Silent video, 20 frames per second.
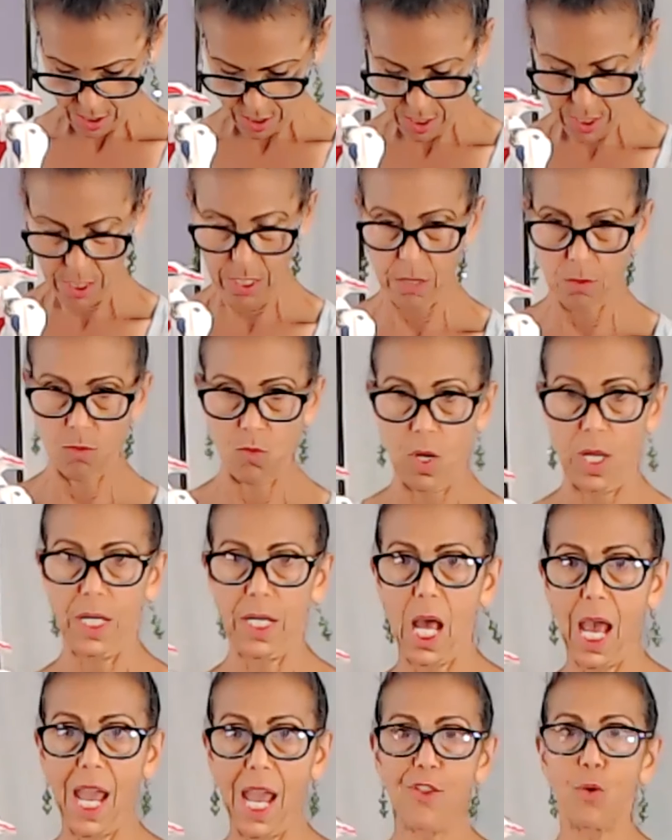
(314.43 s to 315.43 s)
I don't
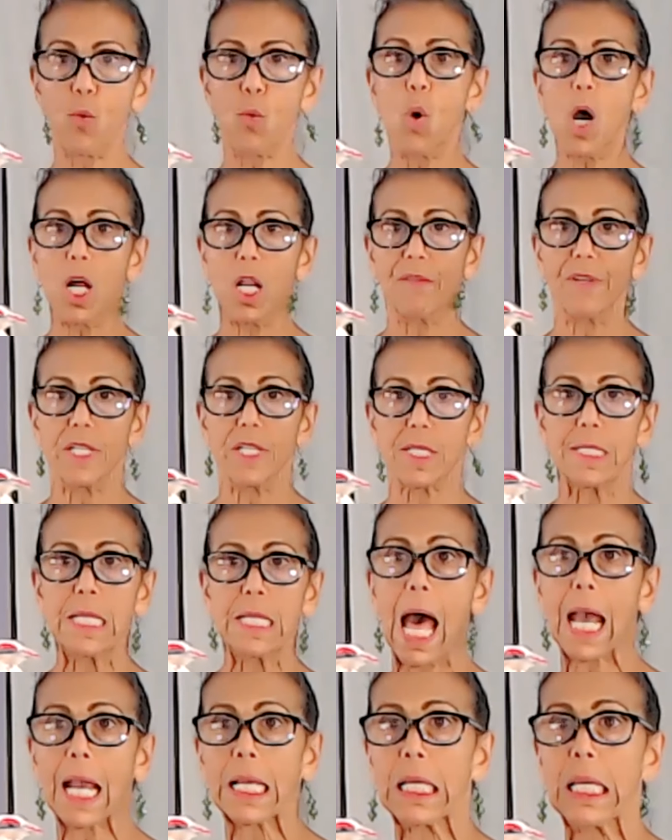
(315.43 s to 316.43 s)
want either one of us
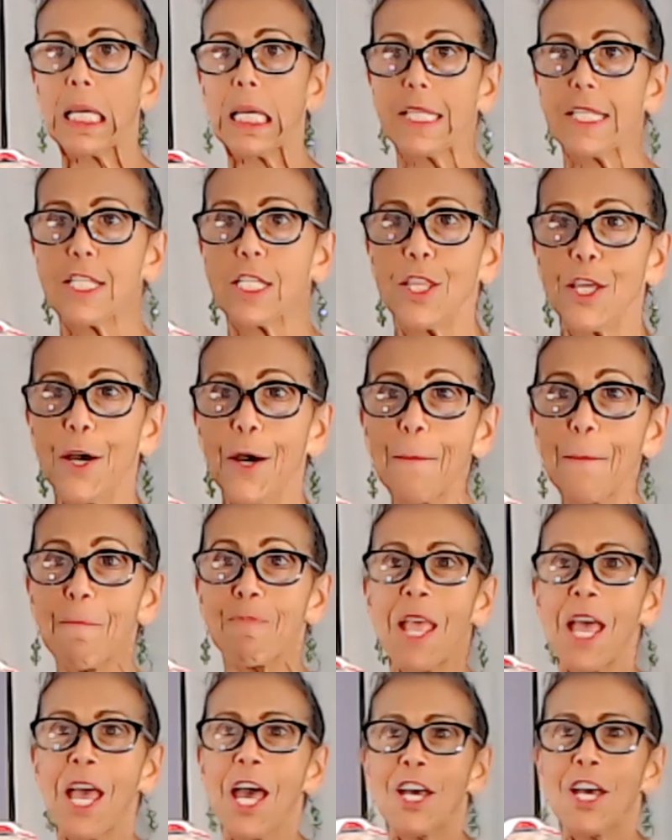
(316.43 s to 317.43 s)
knocking into
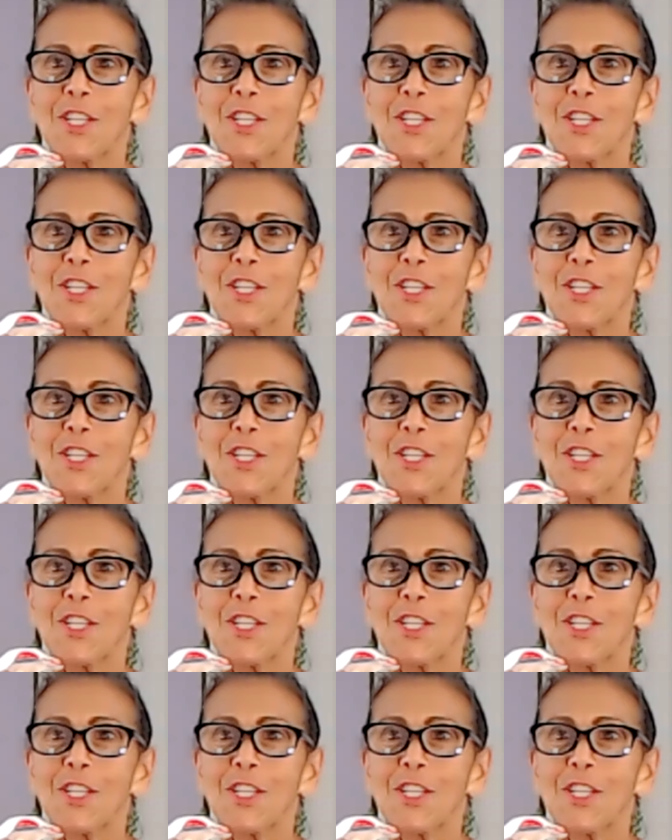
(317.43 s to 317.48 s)
them.